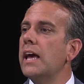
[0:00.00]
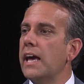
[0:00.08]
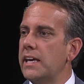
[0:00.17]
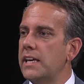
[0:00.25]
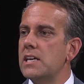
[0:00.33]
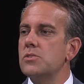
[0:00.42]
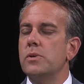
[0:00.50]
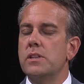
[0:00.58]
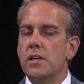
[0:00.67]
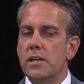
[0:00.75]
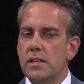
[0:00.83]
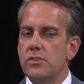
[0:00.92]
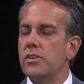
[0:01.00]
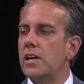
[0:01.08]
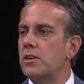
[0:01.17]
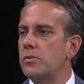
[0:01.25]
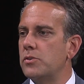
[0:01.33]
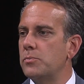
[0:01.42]
And guess what they're going to say
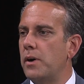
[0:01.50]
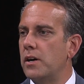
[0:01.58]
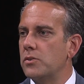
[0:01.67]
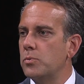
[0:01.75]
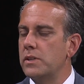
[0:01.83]
in response?